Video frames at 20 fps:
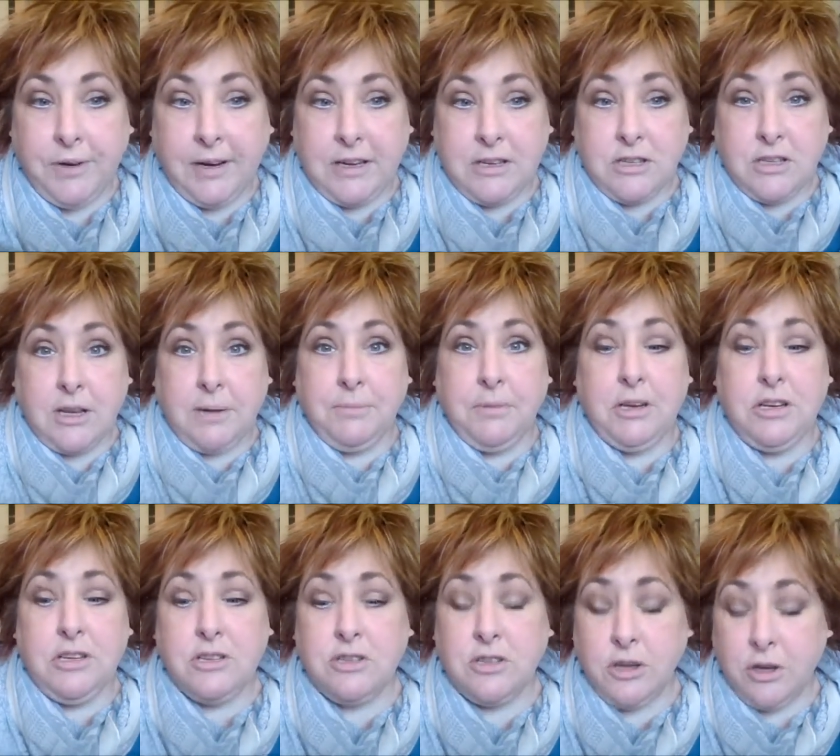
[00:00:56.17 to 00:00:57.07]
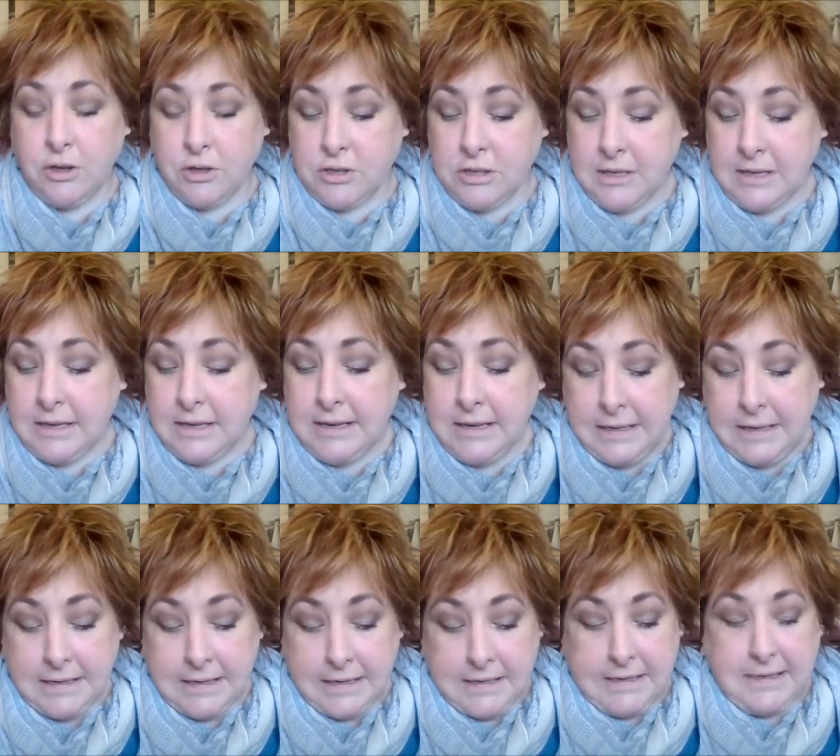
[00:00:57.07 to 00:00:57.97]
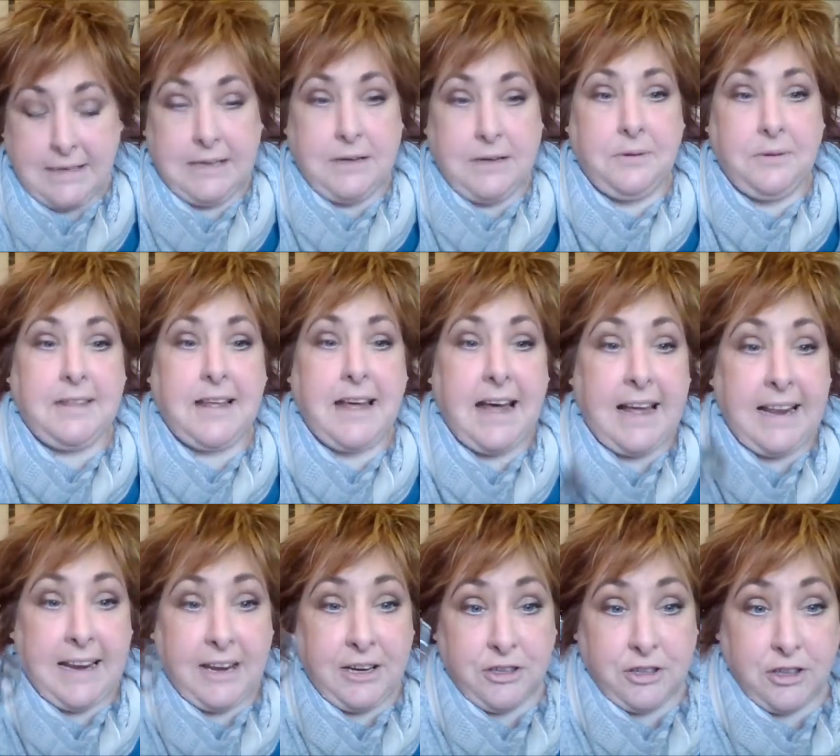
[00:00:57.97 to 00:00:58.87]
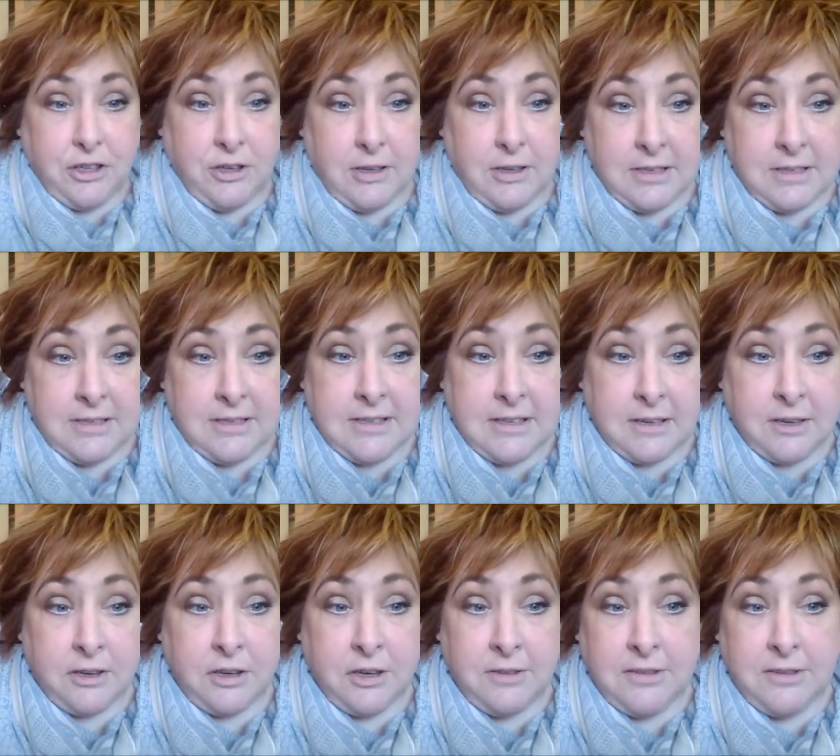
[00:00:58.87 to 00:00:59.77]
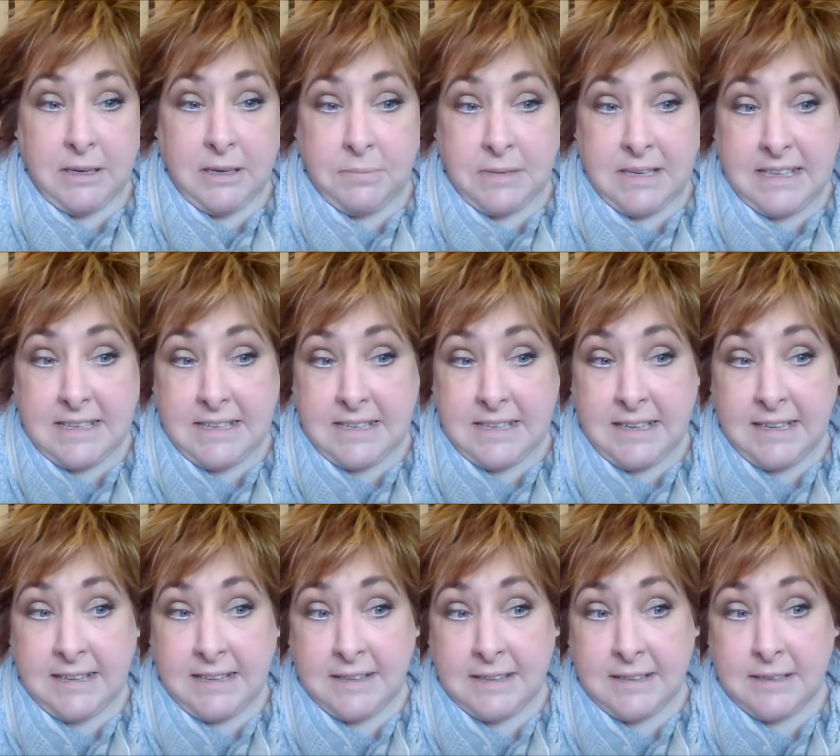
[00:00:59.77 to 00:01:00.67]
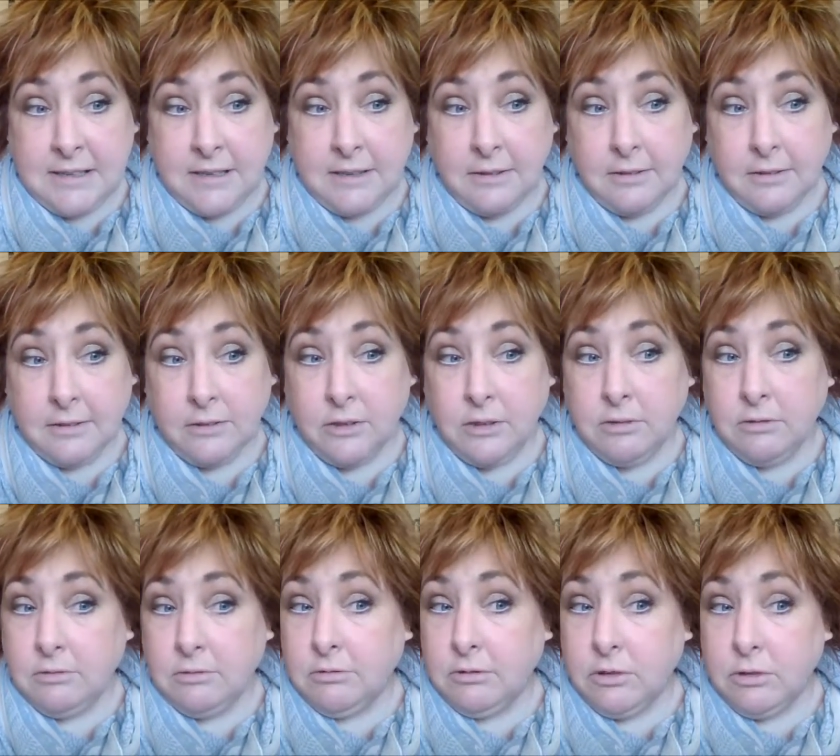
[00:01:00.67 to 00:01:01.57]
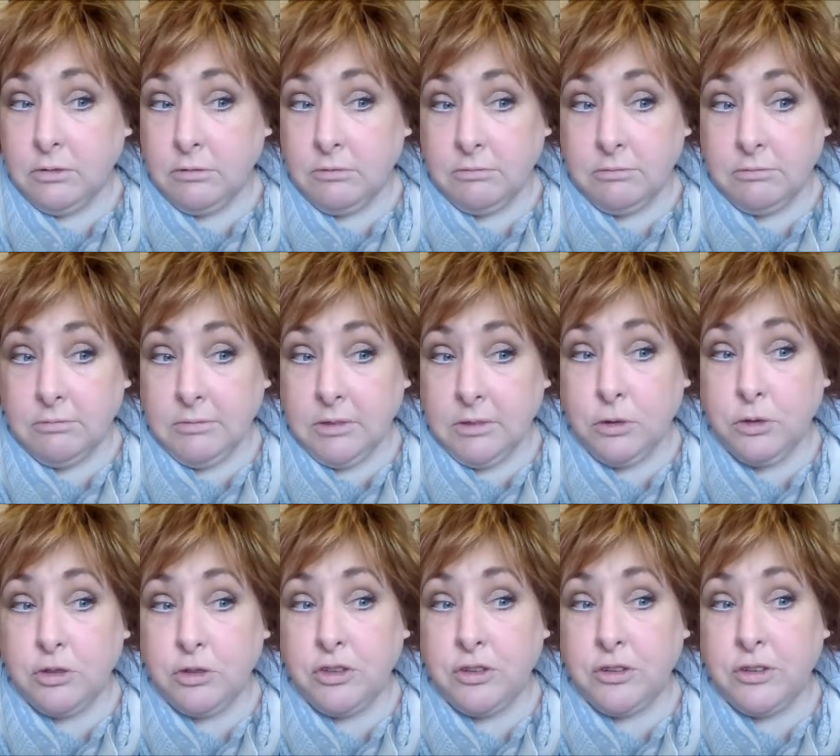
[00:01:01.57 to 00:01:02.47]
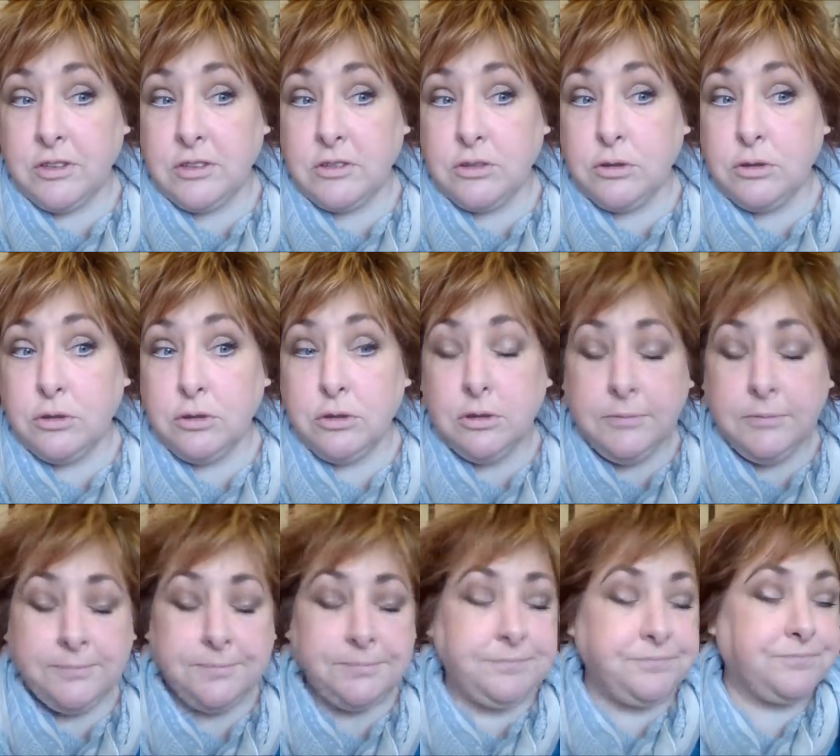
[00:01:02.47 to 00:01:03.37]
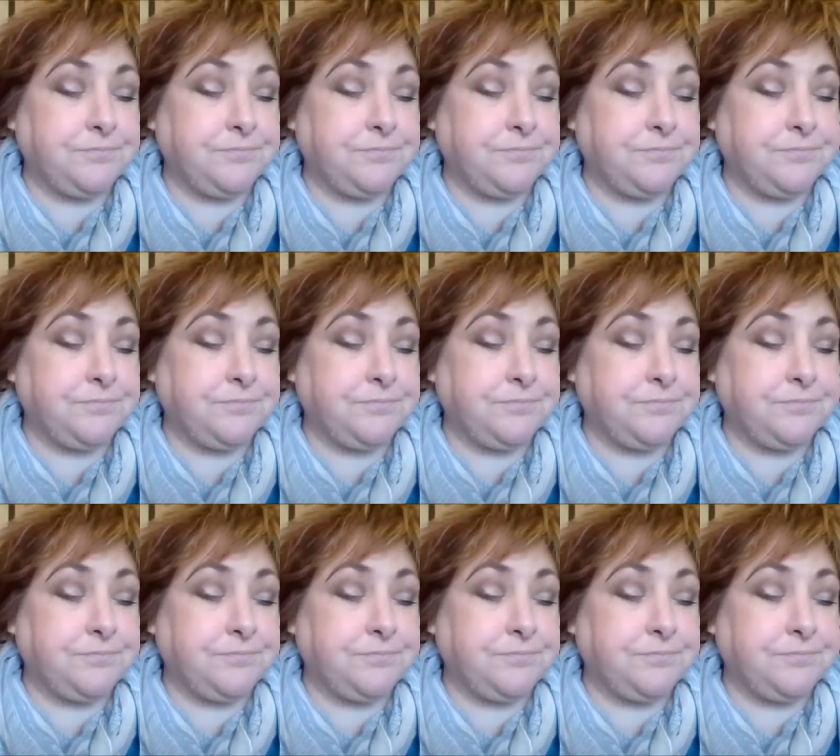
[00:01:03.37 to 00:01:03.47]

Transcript: Right, so I'm going to start with eyelash curlers. I don't know if anybody's seen this torturous tool.